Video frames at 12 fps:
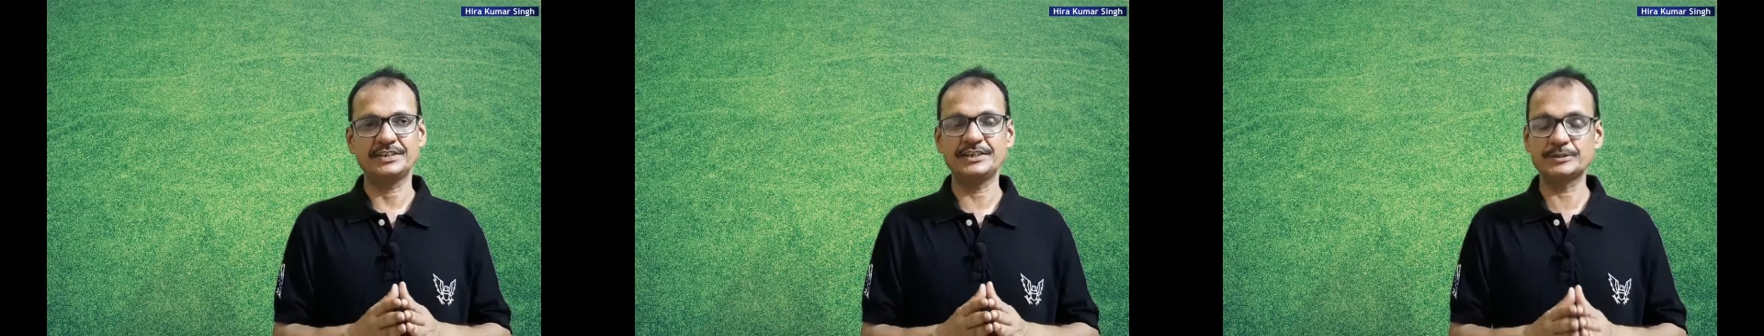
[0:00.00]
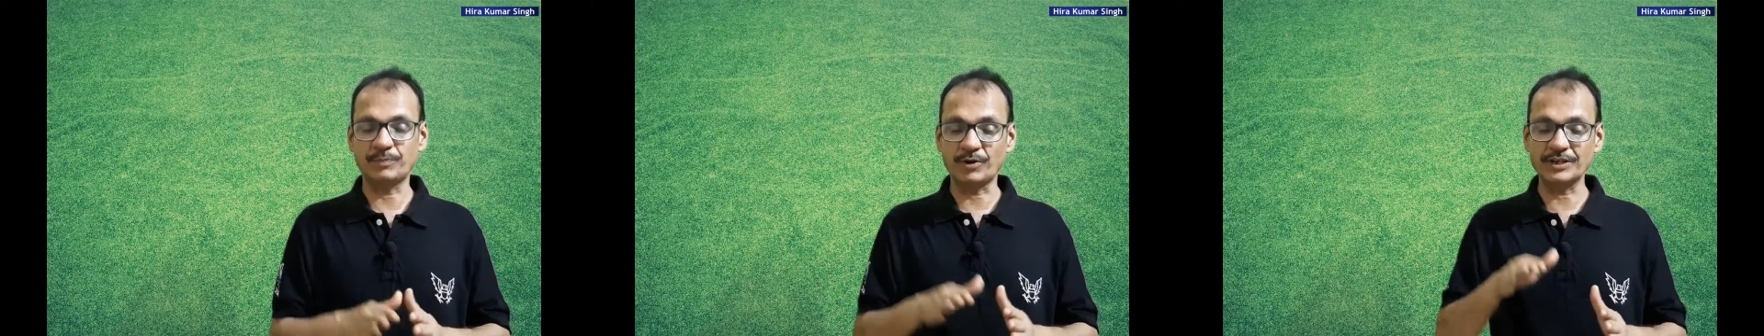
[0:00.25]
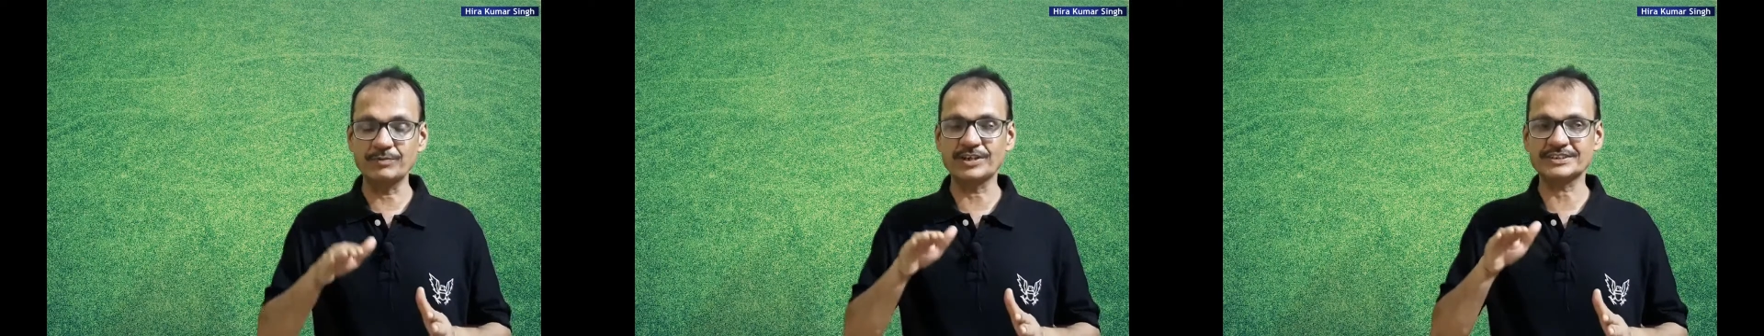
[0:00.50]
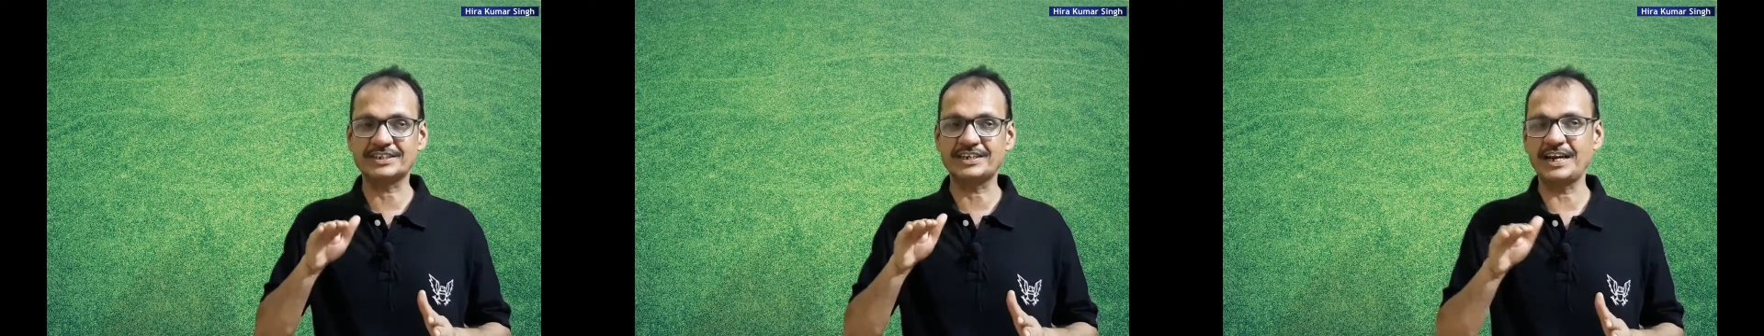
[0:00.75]
His body
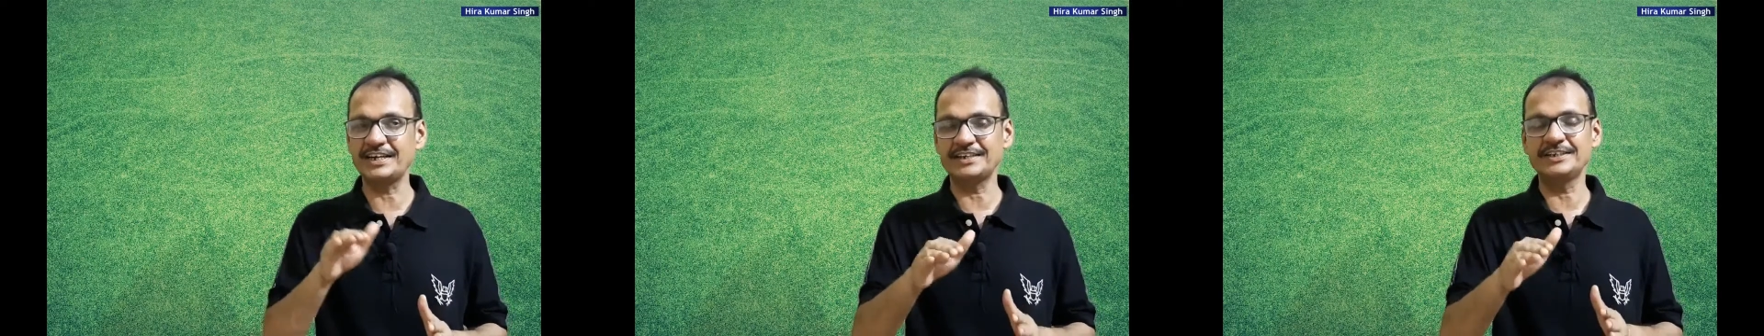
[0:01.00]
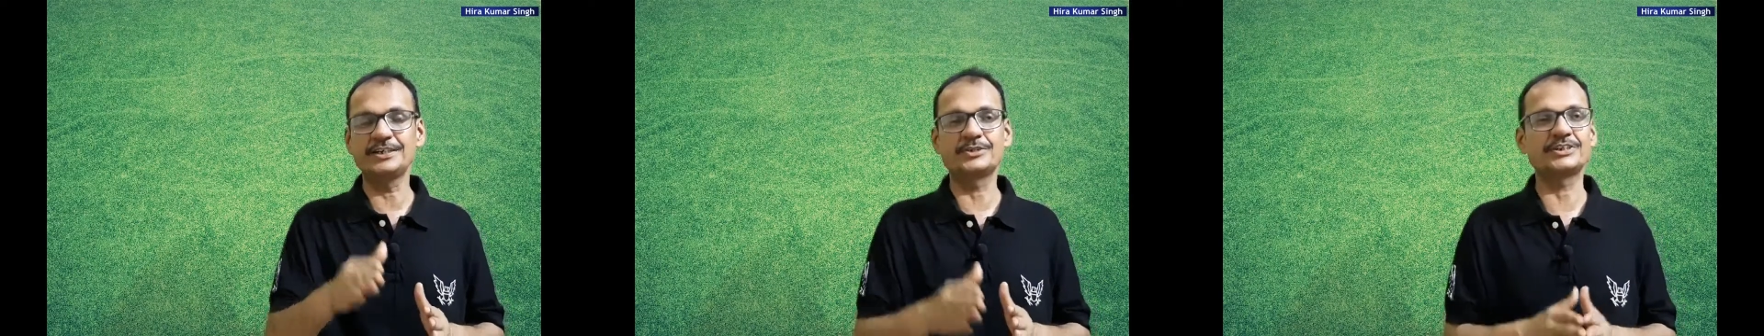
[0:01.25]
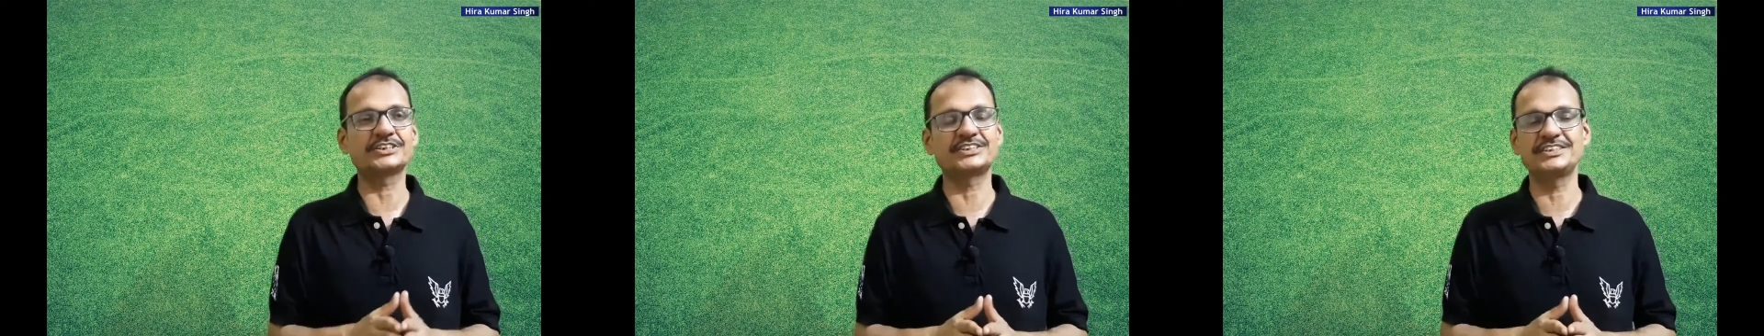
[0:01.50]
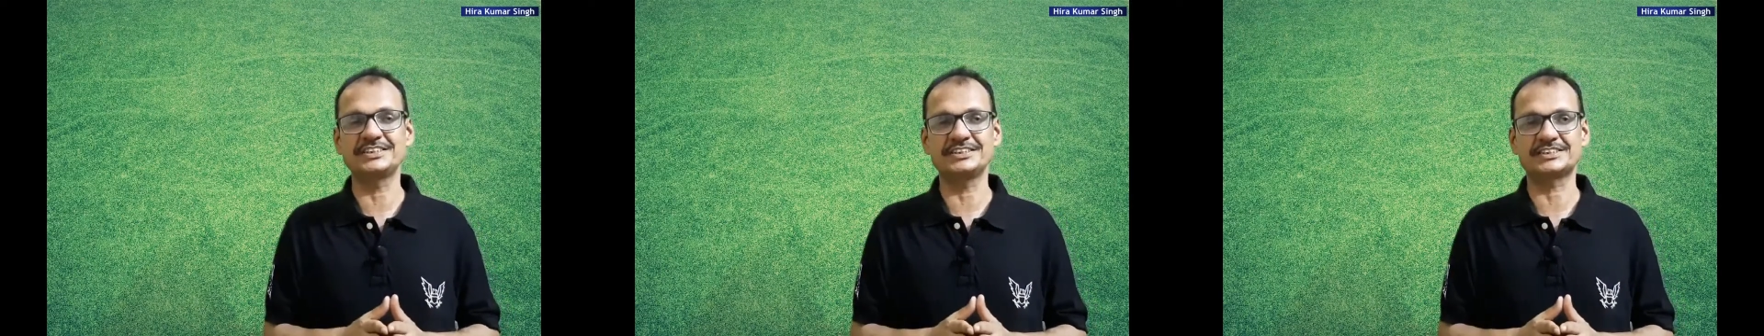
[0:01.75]
was glided into the
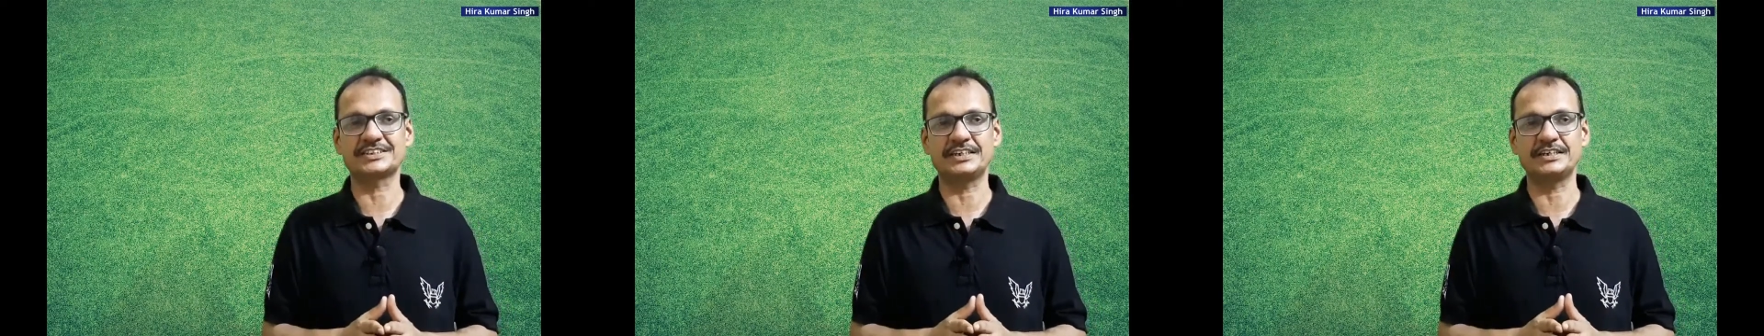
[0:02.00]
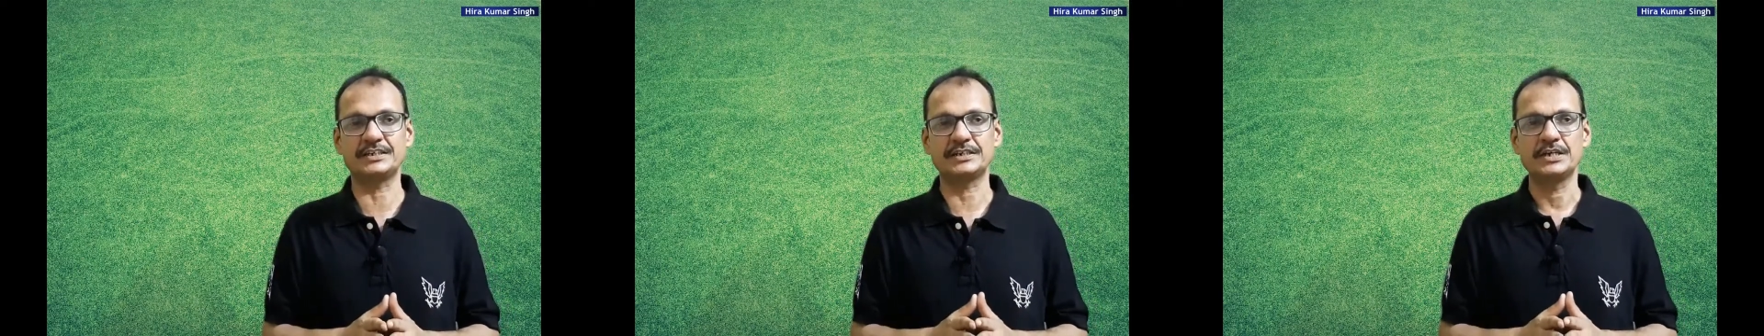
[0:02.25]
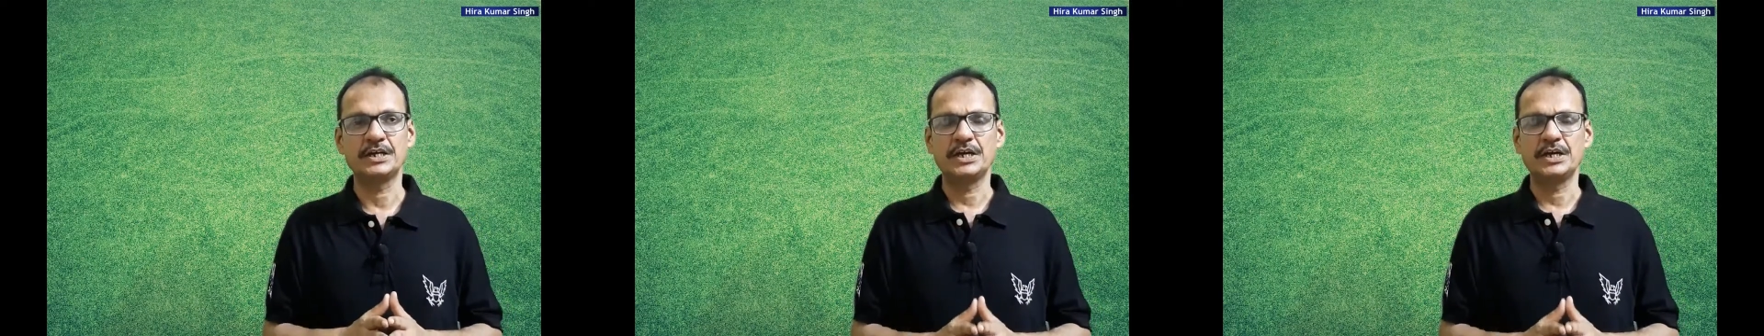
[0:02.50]
CT scanner